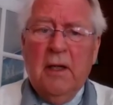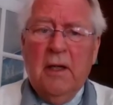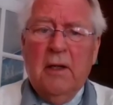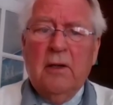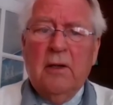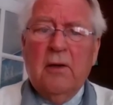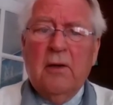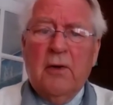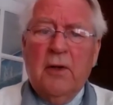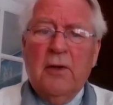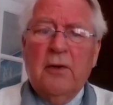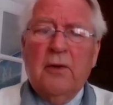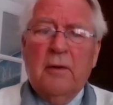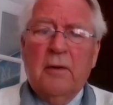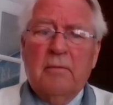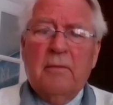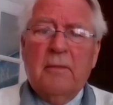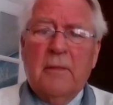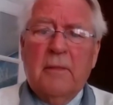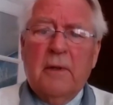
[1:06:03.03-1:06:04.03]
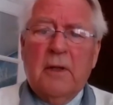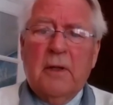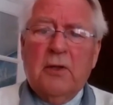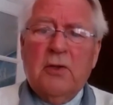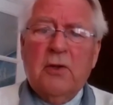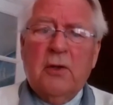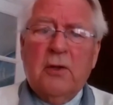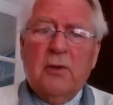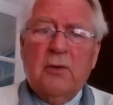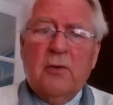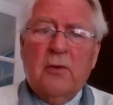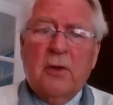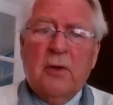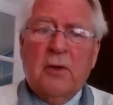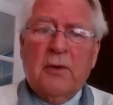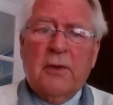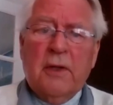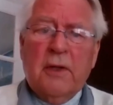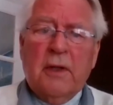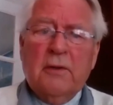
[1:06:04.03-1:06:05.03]
you're doing the
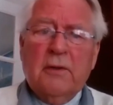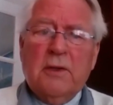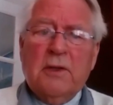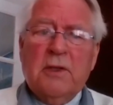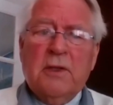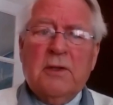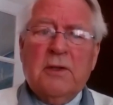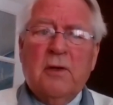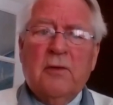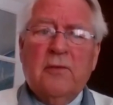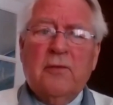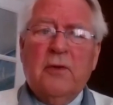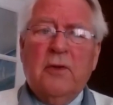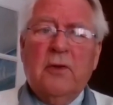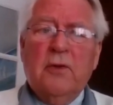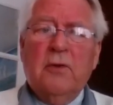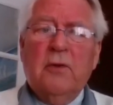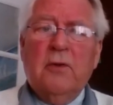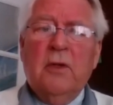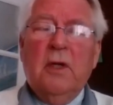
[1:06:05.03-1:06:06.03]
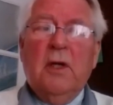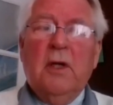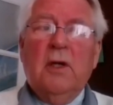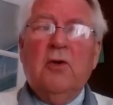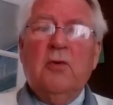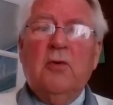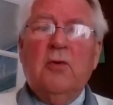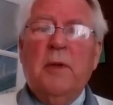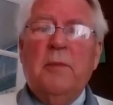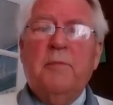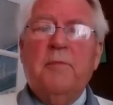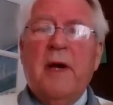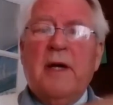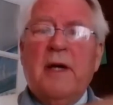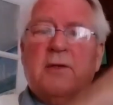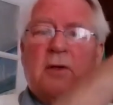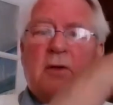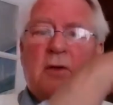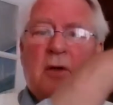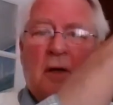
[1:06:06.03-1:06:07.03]
wrong thing. This is not for you. You'd be
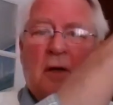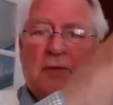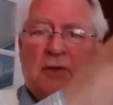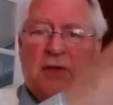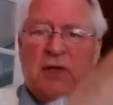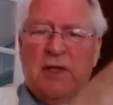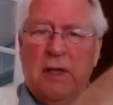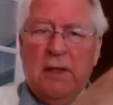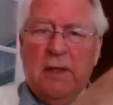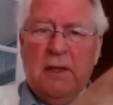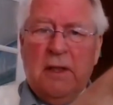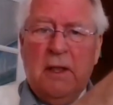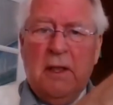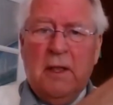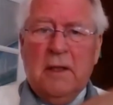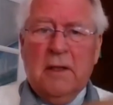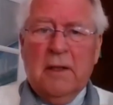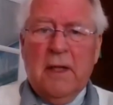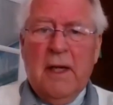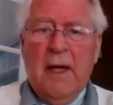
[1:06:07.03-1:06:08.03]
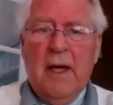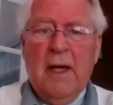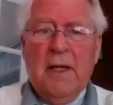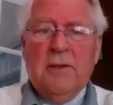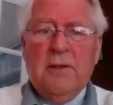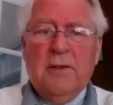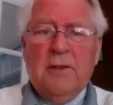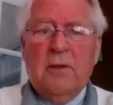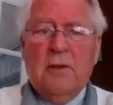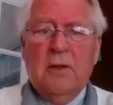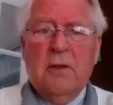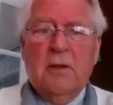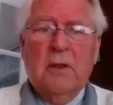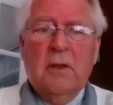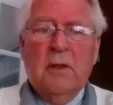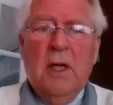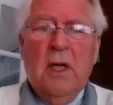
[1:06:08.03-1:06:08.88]
better off studying that, you know.